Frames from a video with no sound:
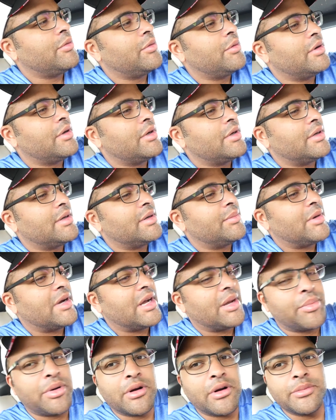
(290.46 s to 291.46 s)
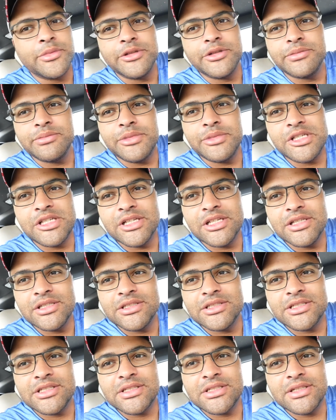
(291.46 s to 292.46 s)
my apartment
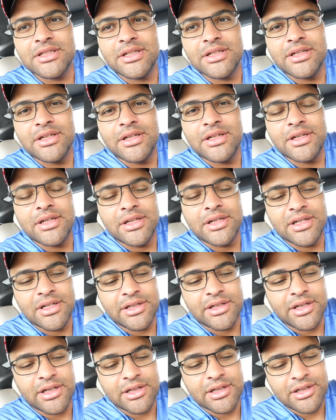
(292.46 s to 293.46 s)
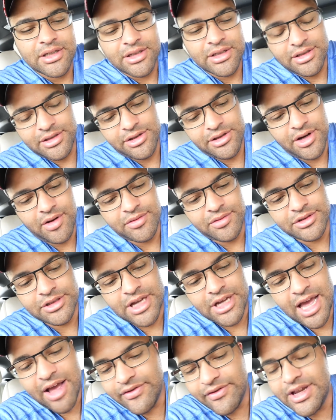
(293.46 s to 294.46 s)
because you know,
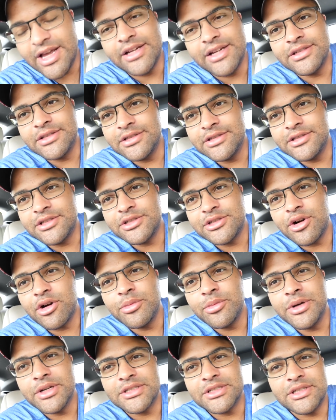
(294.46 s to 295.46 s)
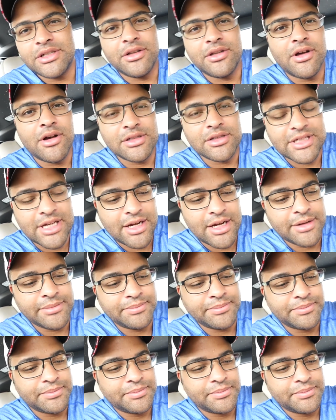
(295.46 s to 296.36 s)
I haven't had Starbucks in a long time,